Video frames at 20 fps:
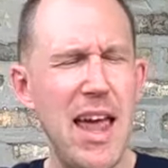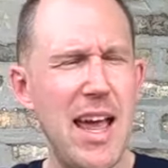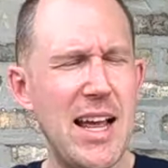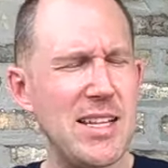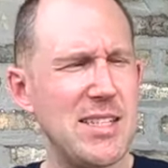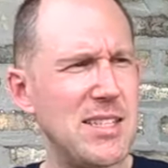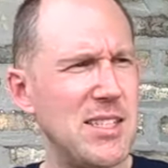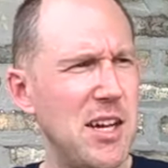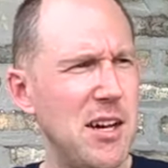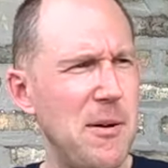
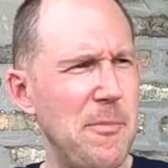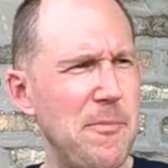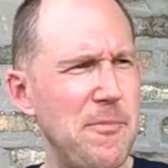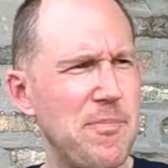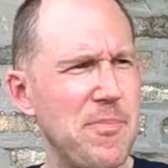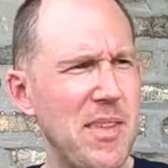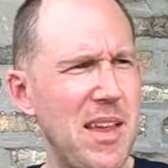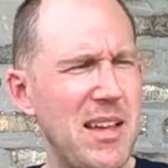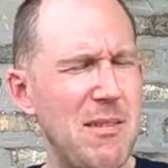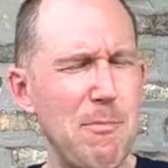And
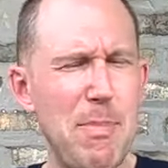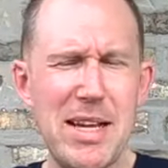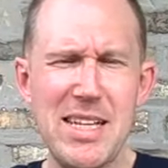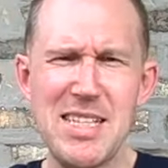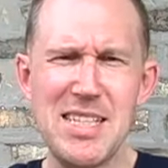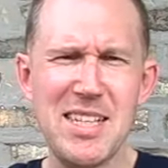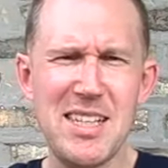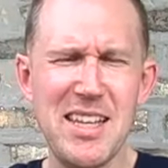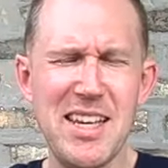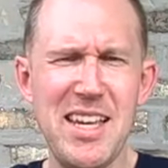um,
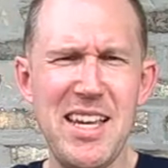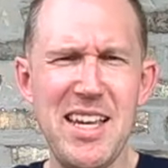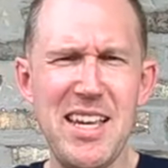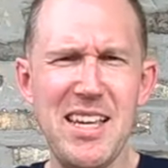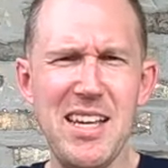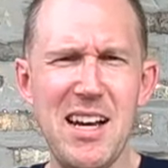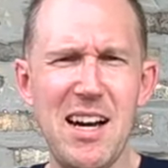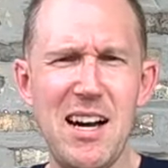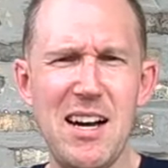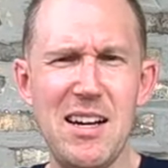basically,
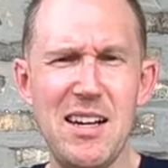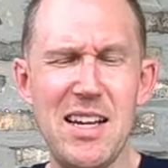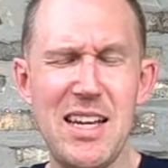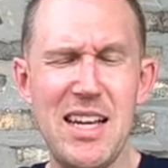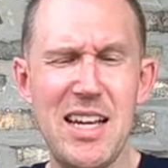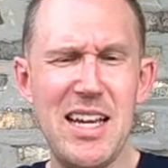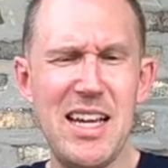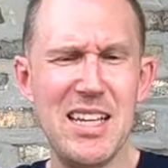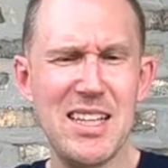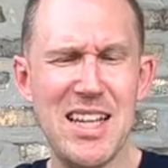he, uh,
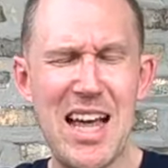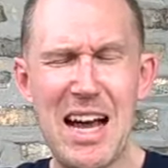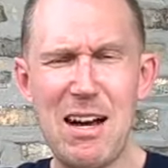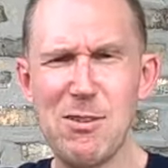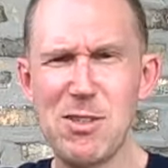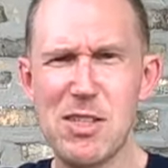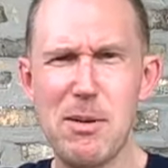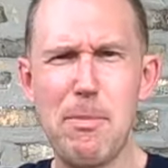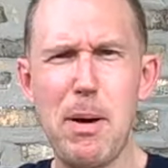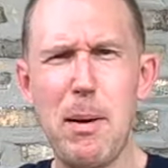he
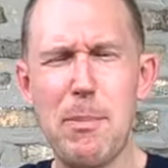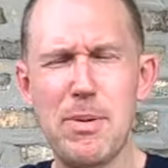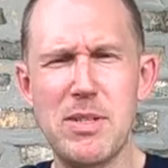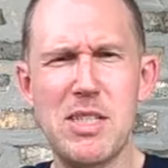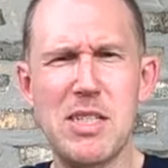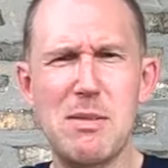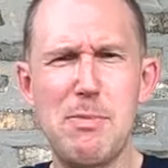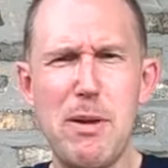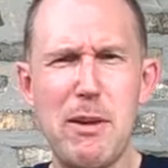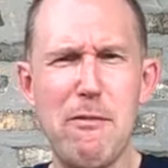allows the
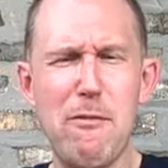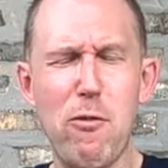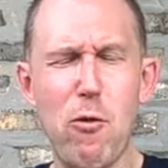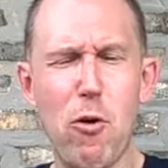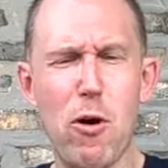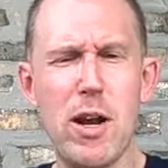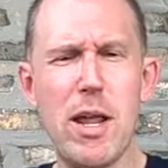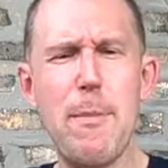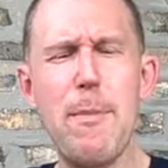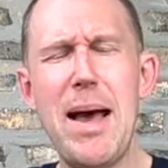puppet to speak
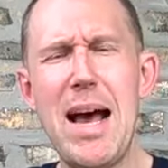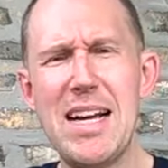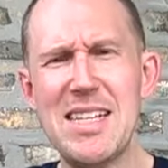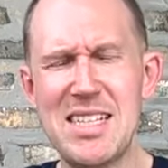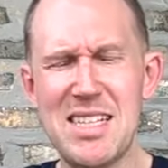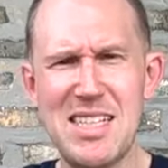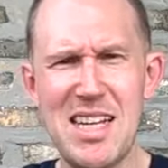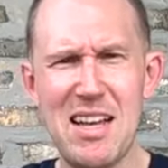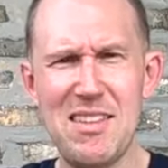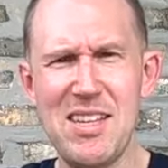for it. He
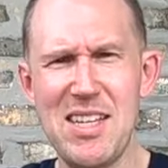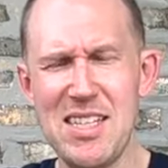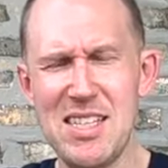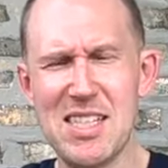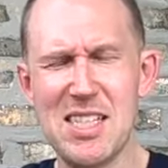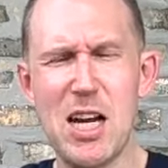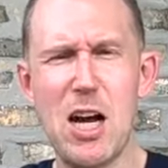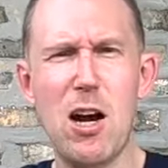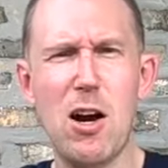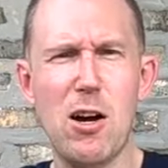passes out
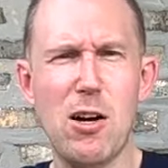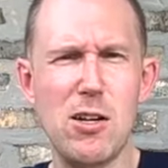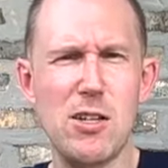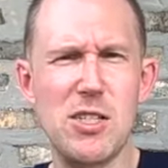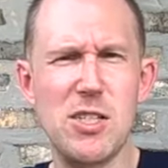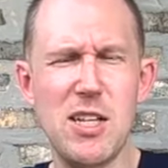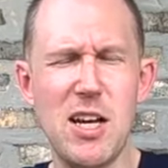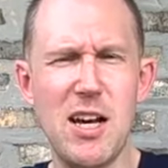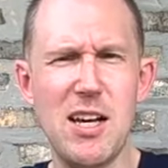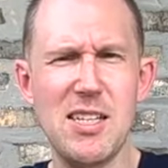these
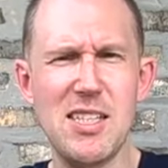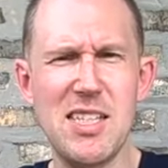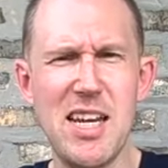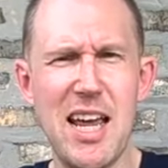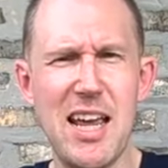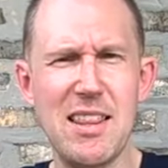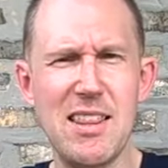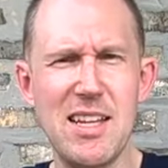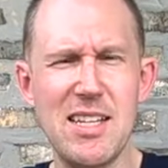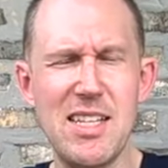cards uh,
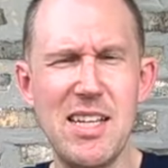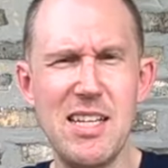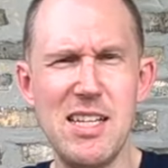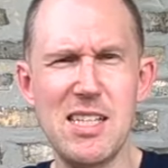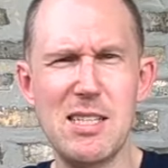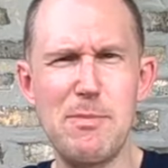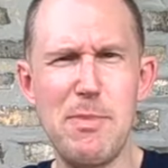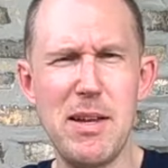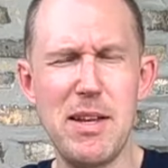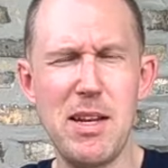saying that he
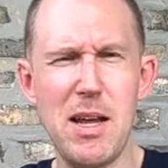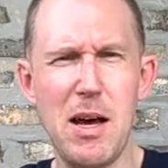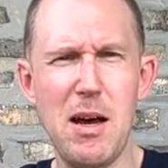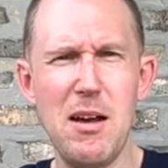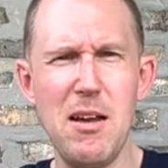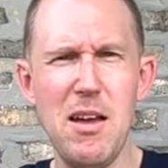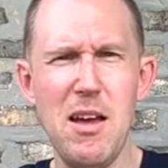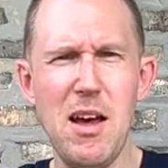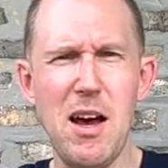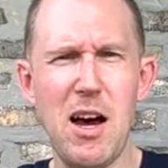has been
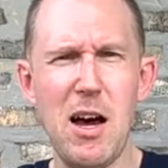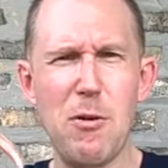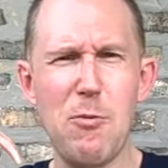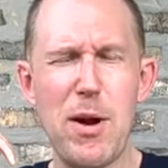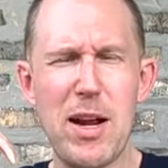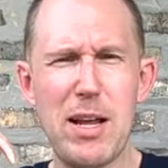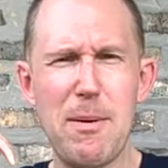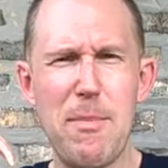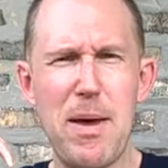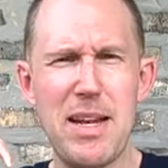uh, uh,
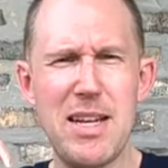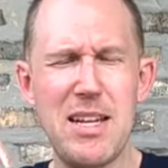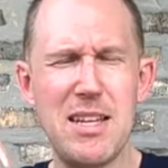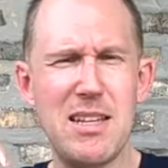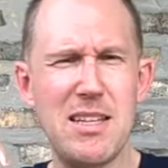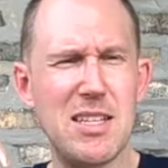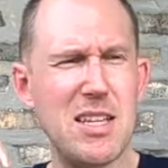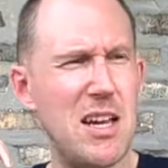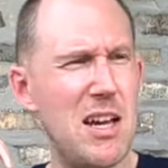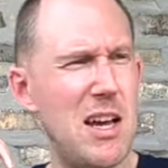
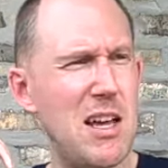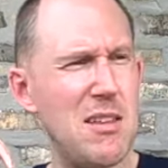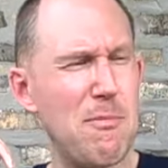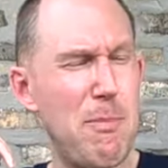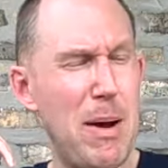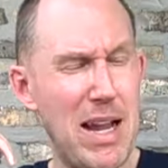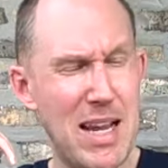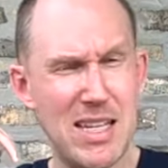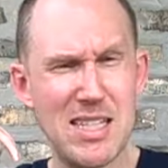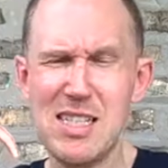recommended uh,
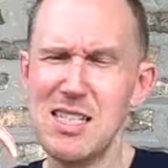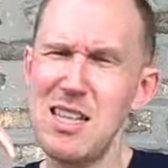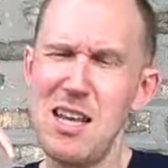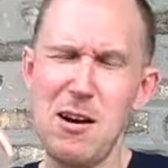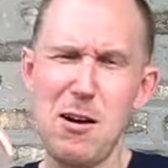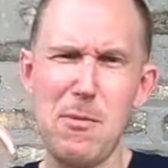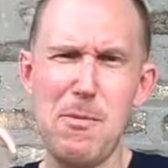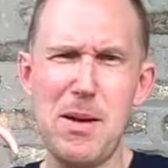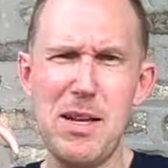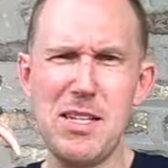by his
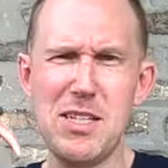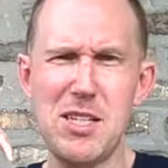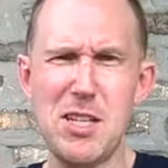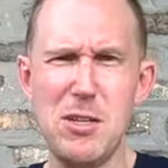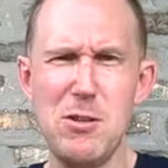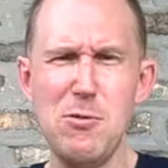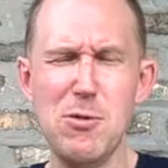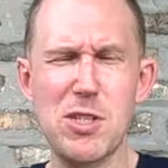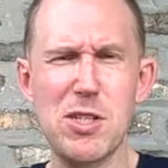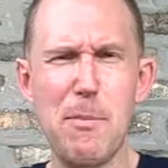therapist
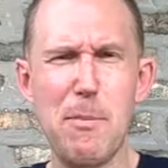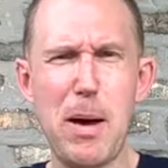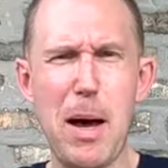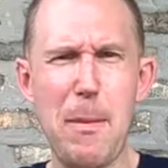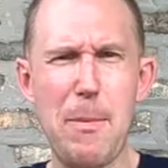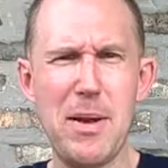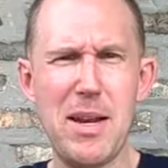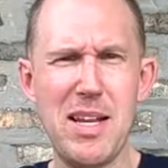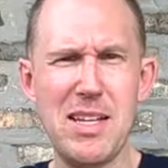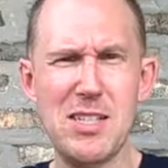to use the
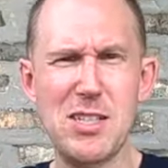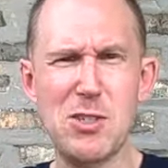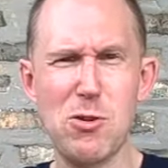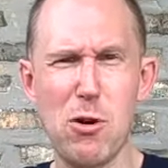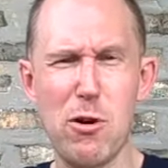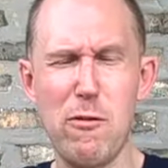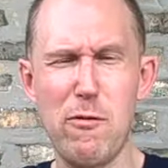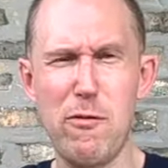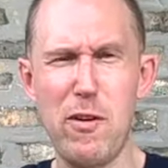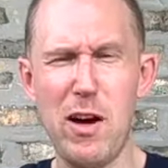puppet as
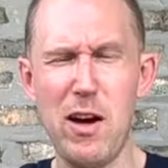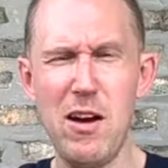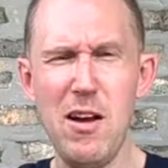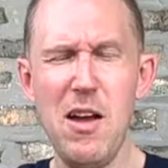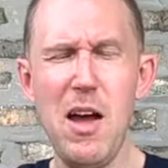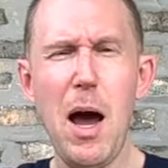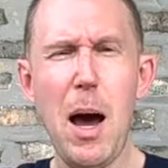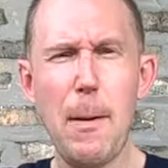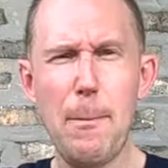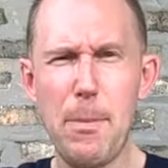sort of
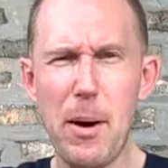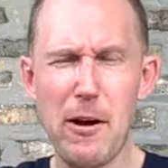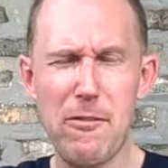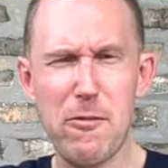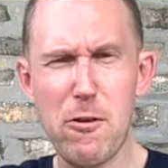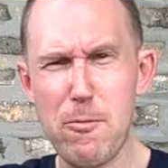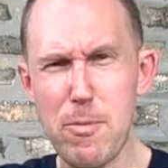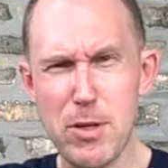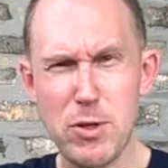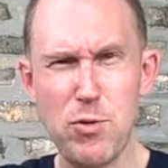a
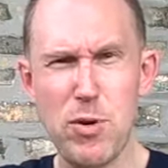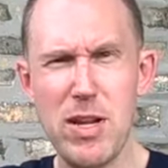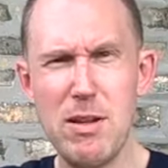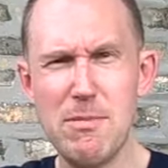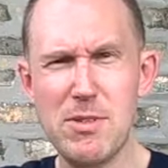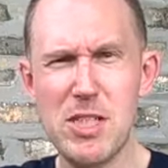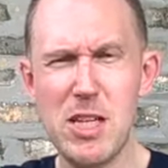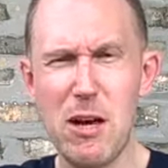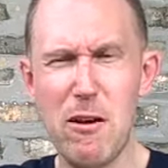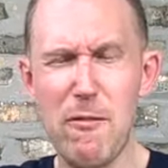buffer between
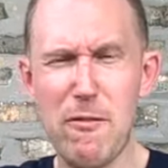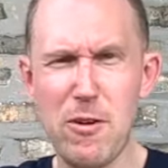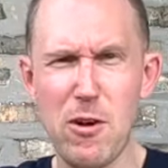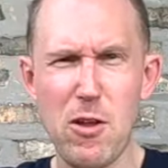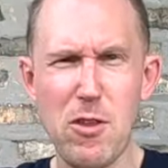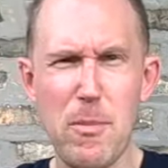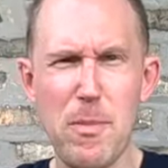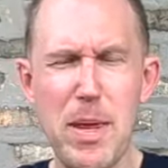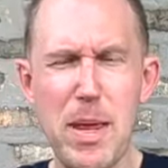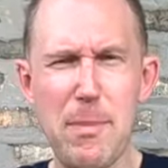himself
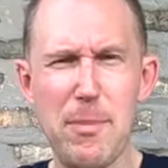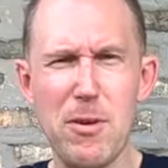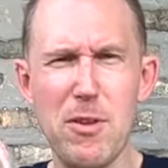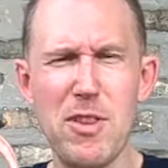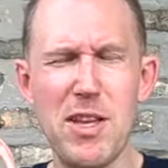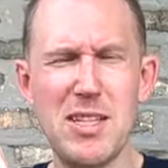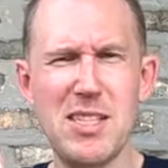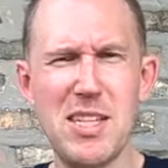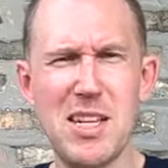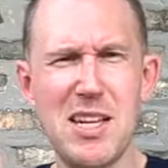and all the
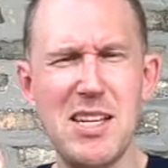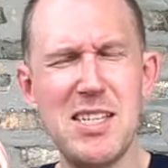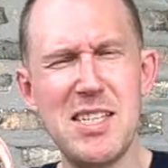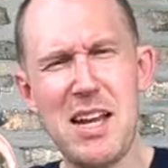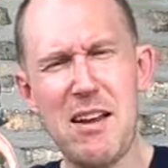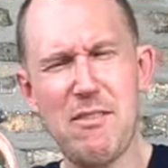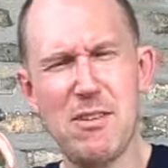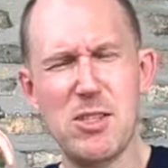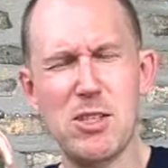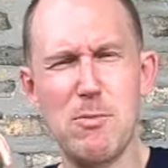people that
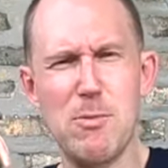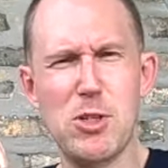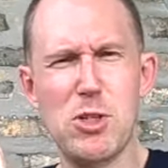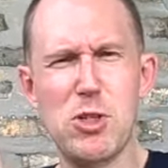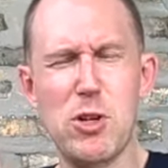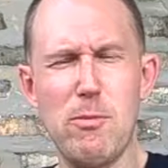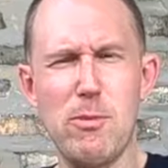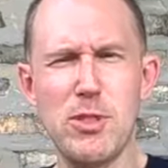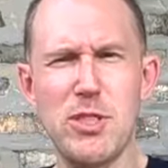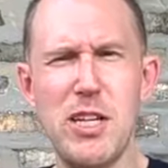he's having so
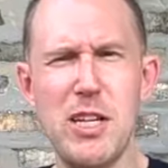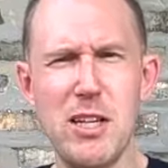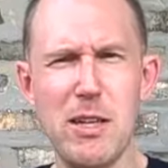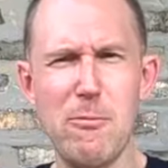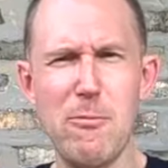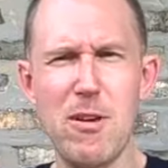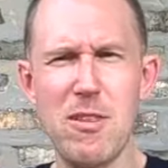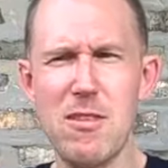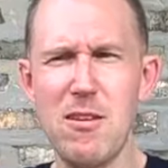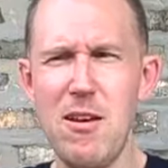much trouble
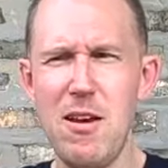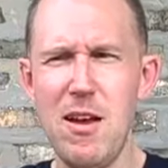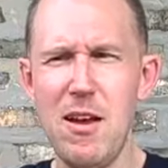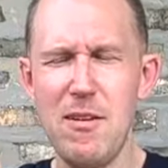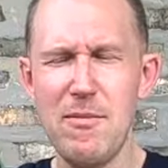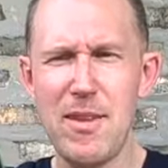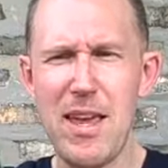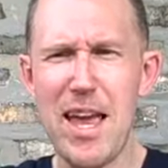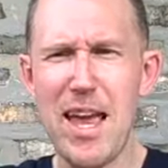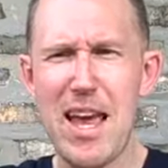dealing
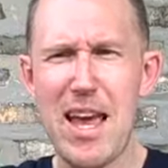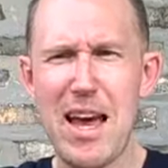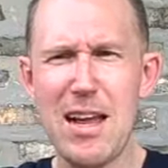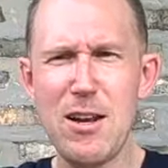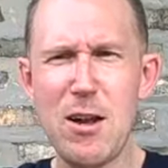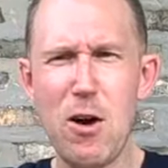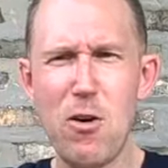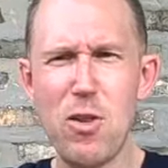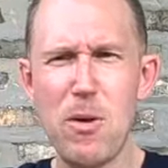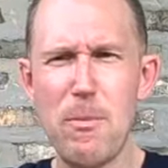with.
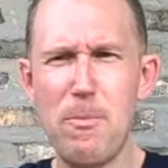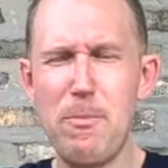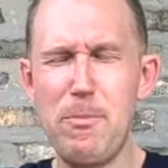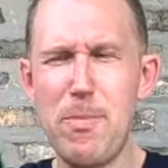Yeah, no, the